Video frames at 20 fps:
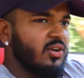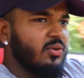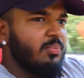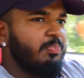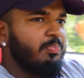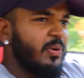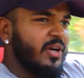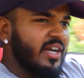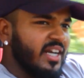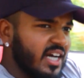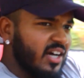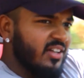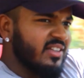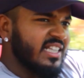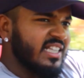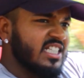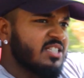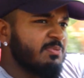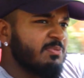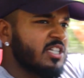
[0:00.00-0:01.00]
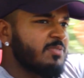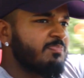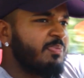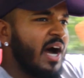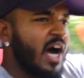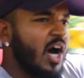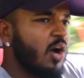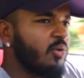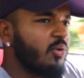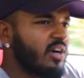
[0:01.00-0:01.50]
So putting out this much
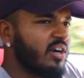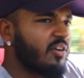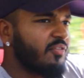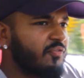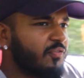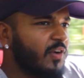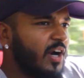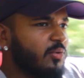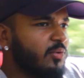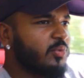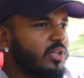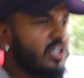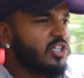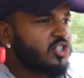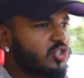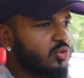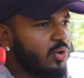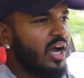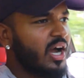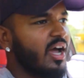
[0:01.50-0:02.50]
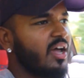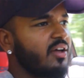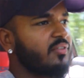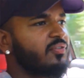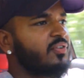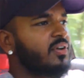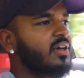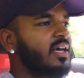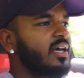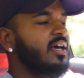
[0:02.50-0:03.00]
power in a front wheel
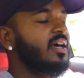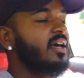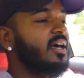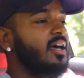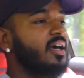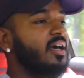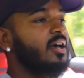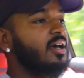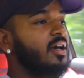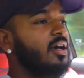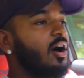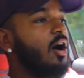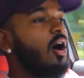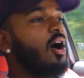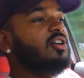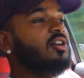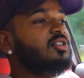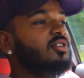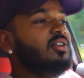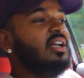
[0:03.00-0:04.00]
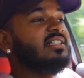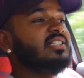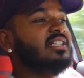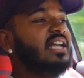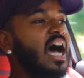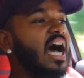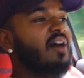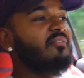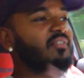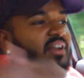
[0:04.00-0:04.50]
drive also
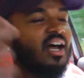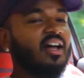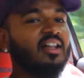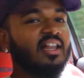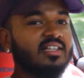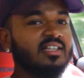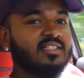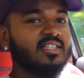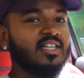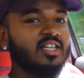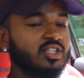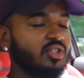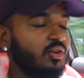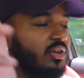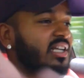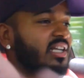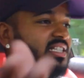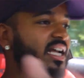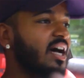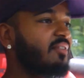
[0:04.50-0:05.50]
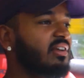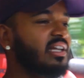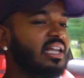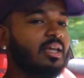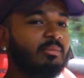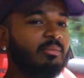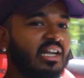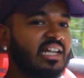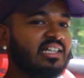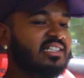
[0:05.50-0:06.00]
doesn't have an LSD, so it doesn't have
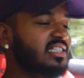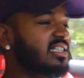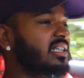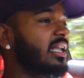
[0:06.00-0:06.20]
a limited